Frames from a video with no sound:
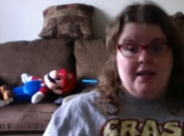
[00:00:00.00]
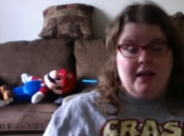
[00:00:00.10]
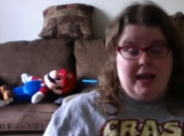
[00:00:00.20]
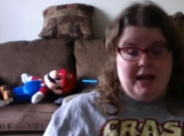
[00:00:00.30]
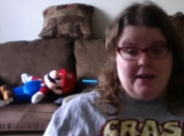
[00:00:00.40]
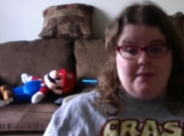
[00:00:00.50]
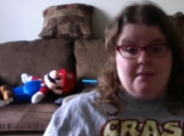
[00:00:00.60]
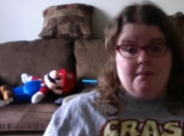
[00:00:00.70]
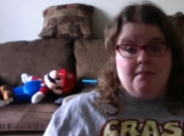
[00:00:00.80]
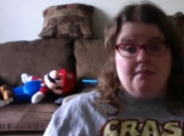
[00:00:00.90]
that
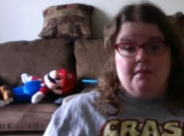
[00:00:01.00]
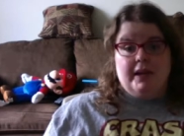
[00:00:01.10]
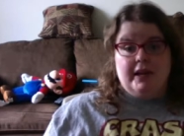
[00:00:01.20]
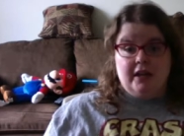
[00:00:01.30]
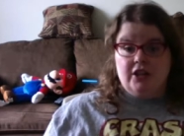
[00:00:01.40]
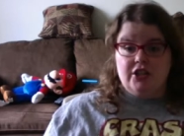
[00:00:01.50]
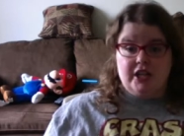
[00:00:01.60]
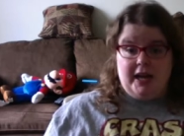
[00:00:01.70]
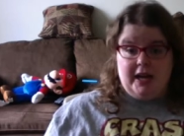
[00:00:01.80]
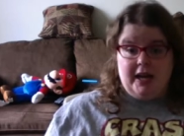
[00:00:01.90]
an English,
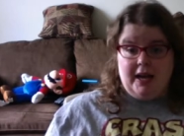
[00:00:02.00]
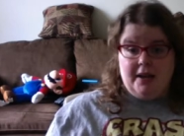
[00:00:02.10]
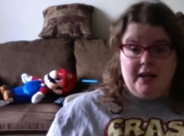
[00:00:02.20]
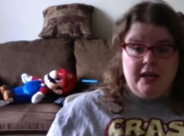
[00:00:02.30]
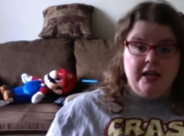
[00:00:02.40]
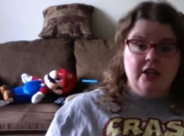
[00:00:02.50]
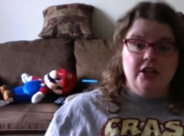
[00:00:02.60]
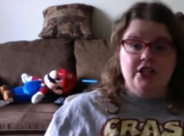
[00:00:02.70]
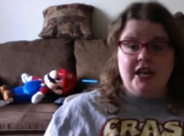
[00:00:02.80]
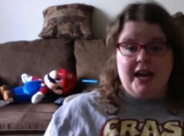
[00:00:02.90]
an
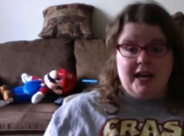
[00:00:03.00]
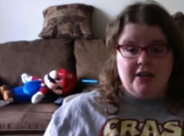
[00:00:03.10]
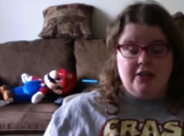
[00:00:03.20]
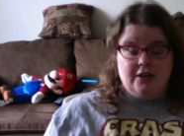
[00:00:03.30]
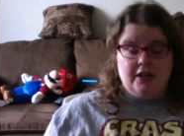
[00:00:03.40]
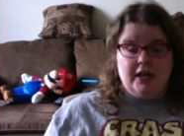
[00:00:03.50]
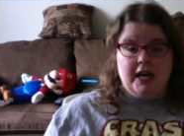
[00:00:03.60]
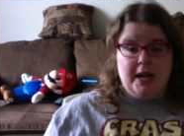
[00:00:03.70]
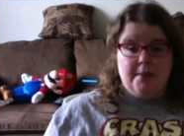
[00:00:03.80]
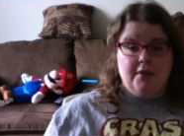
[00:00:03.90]
English actor
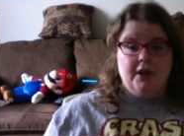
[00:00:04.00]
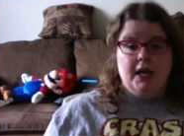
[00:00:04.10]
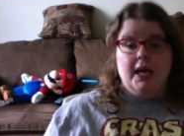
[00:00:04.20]
named